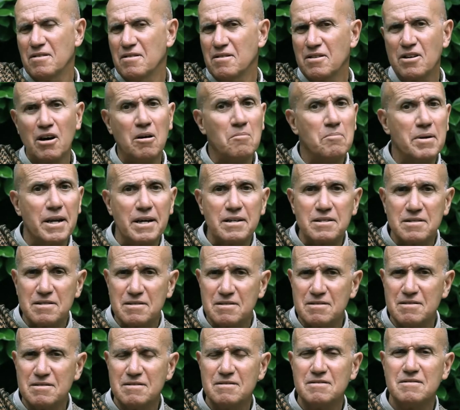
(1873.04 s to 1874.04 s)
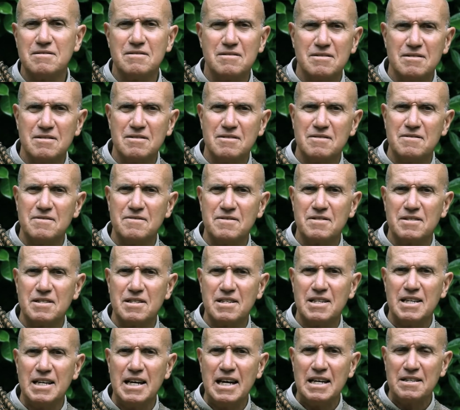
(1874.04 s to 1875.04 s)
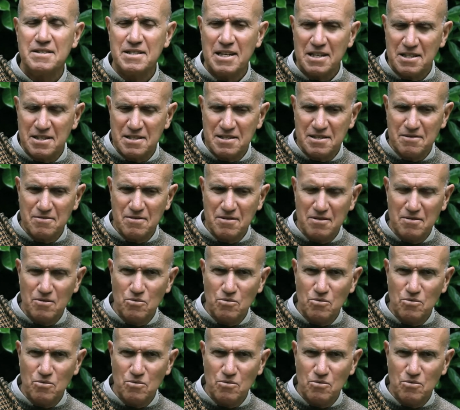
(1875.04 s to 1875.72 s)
complex and that's